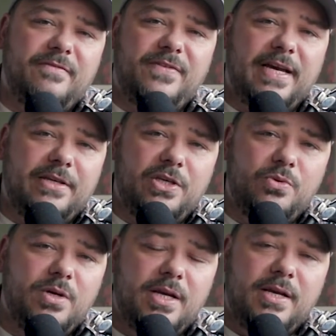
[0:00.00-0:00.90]
the
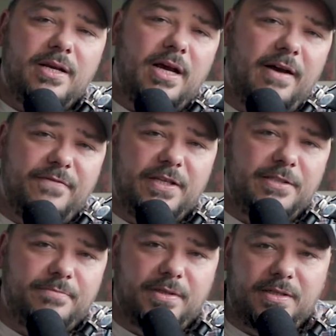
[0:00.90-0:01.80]
value of
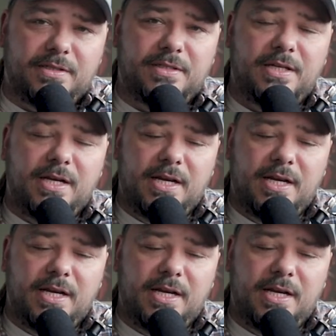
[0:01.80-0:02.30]
these books.